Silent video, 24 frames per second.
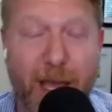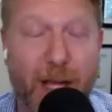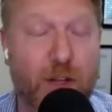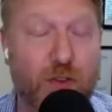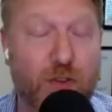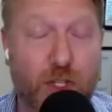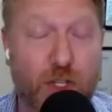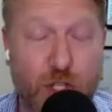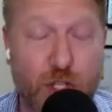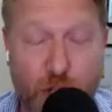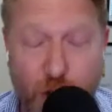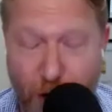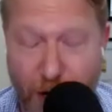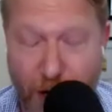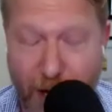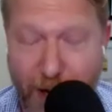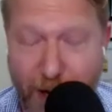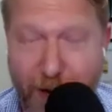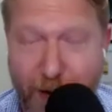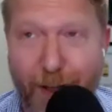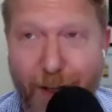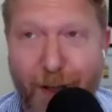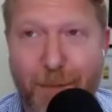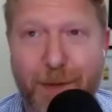and you
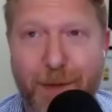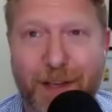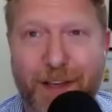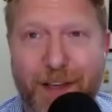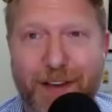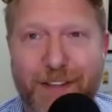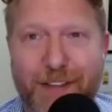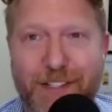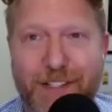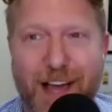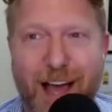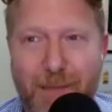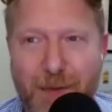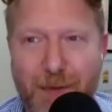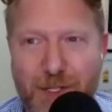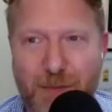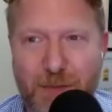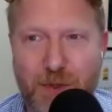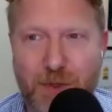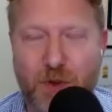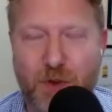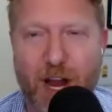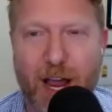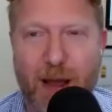should, because I'm a
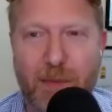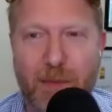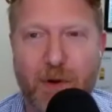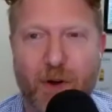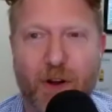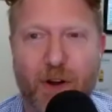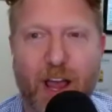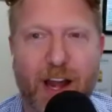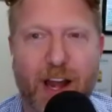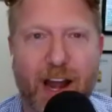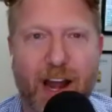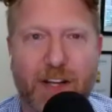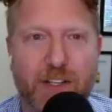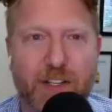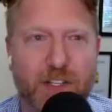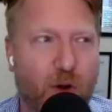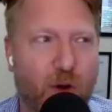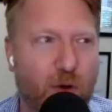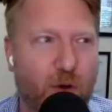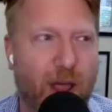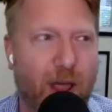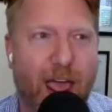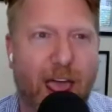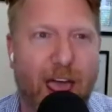subscriber and I
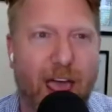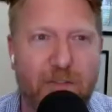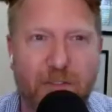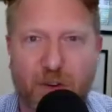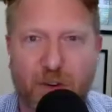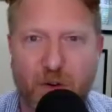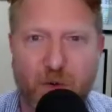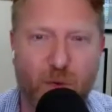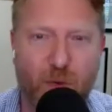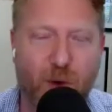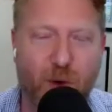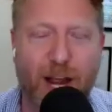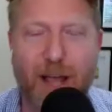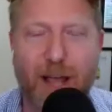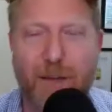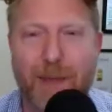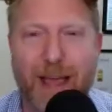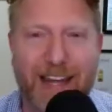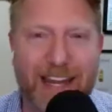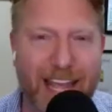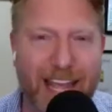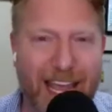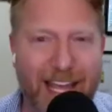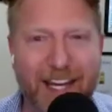don't ever
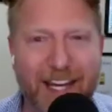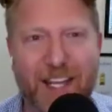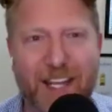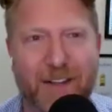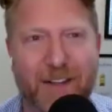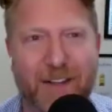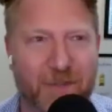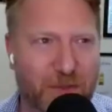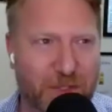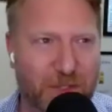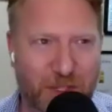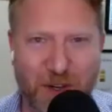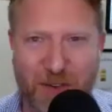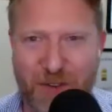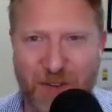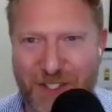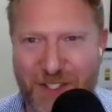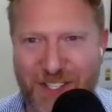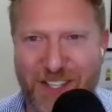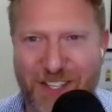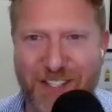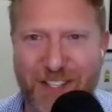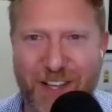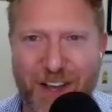recommend any
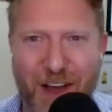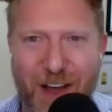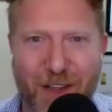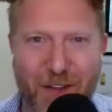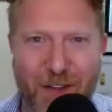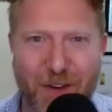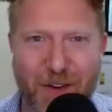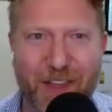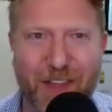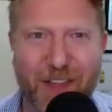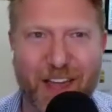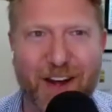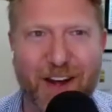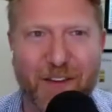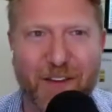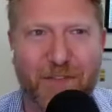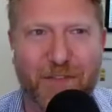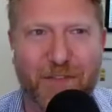services other than a